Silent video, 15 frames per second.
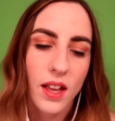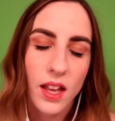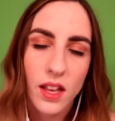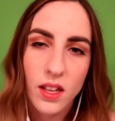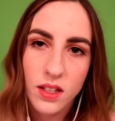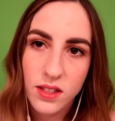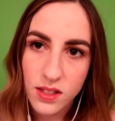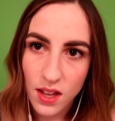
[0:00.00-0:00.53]

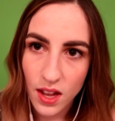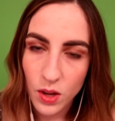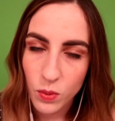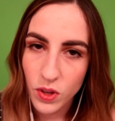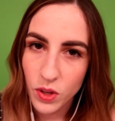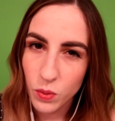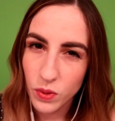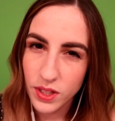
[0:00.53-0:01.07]
And I
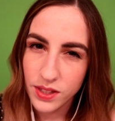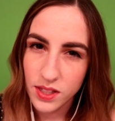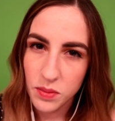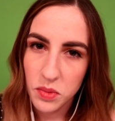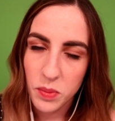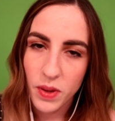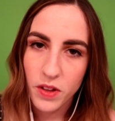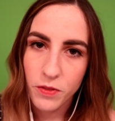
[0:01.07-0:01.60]
went with
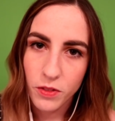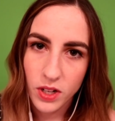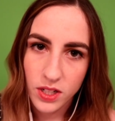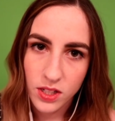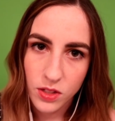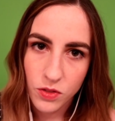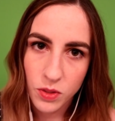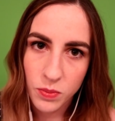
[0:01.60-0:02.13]
some of my
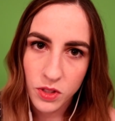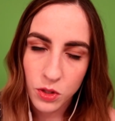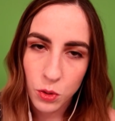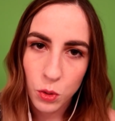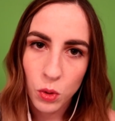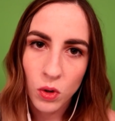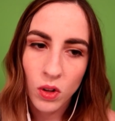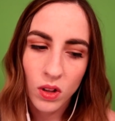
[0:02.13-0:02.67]
friends from
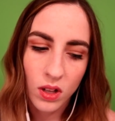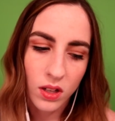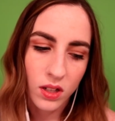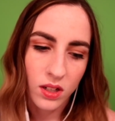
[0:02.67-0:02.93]
school.